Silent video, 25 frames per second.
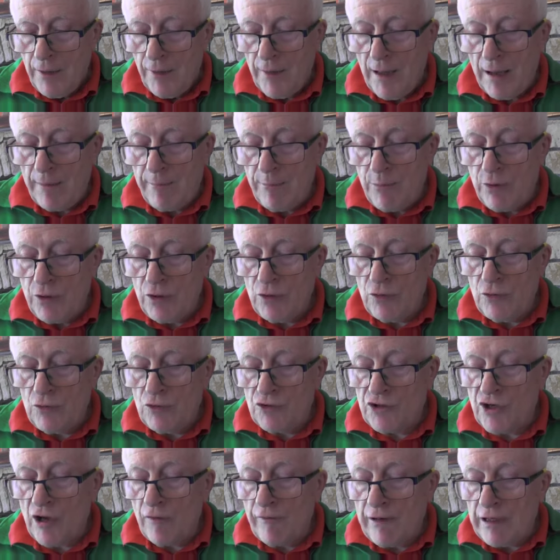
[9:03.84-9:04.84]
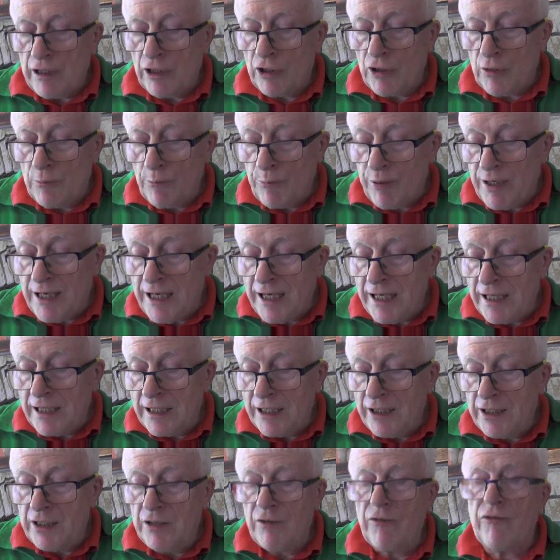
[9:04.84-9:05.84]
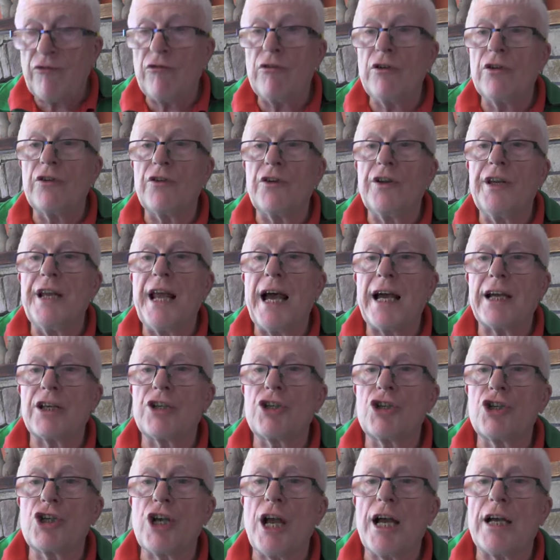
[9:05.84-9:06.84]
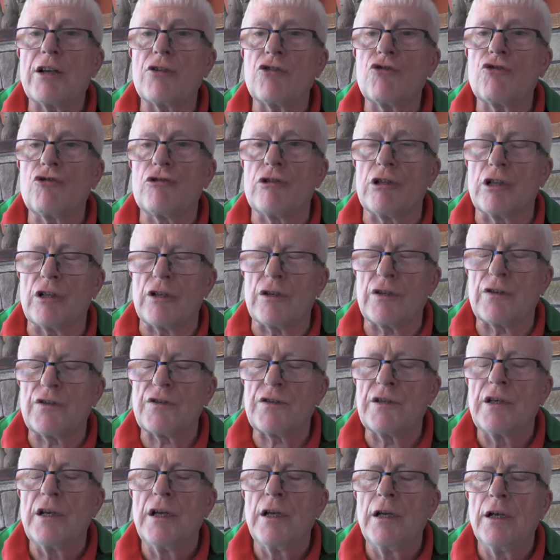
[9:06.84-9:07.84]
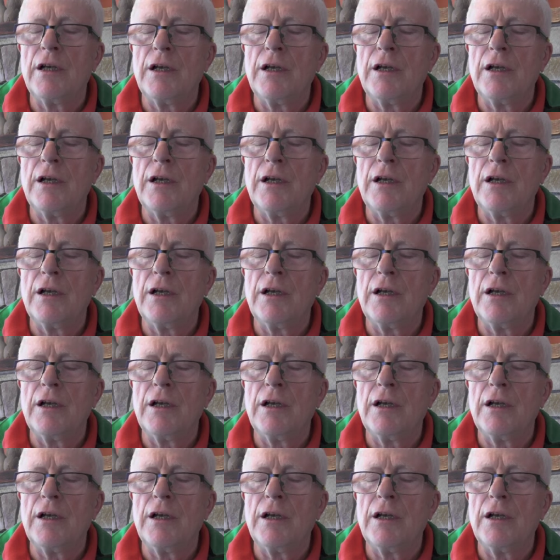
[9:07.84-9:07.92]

their moons are in completely different nakshatras.